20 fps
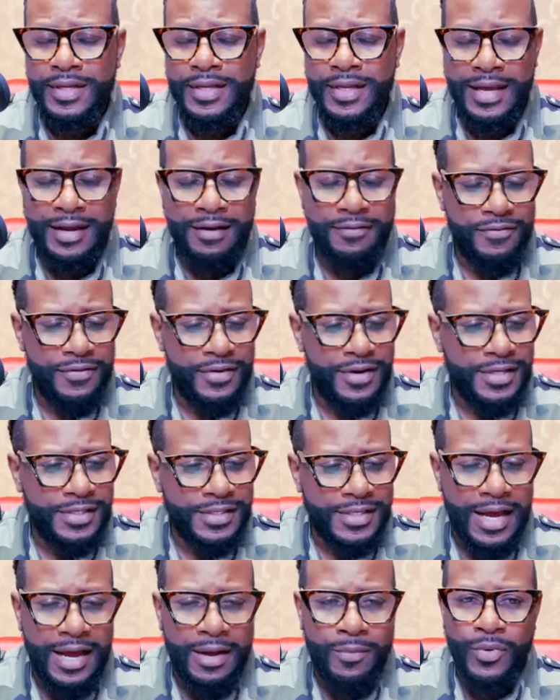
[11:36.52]
every
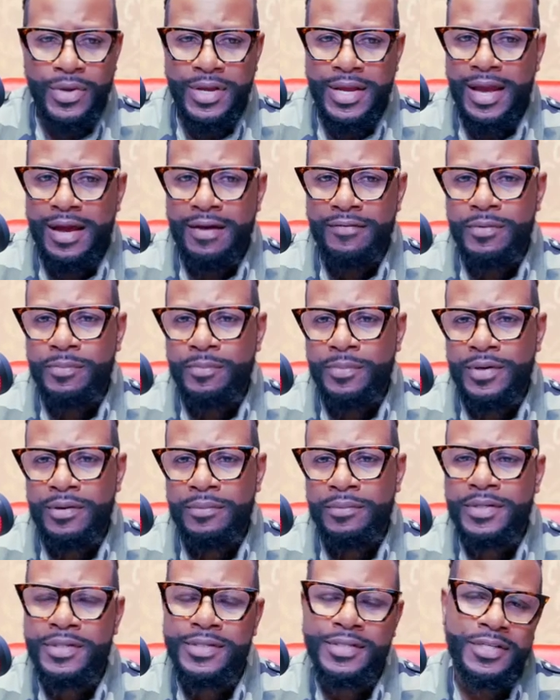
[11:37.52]
time we have a
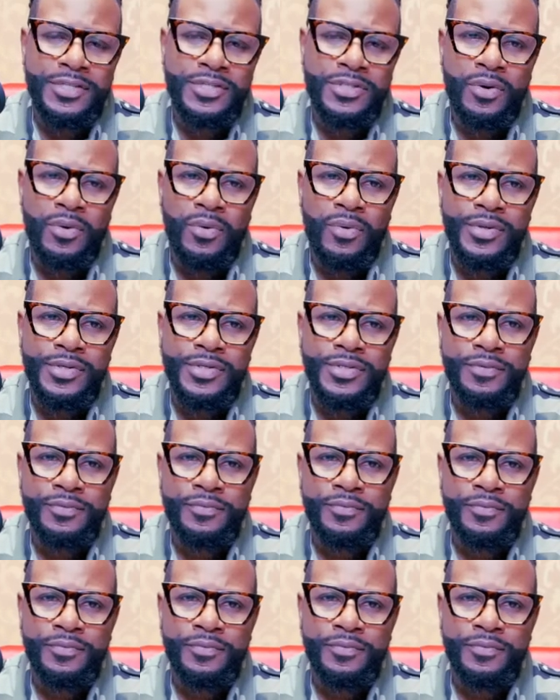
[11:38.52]
public discourse,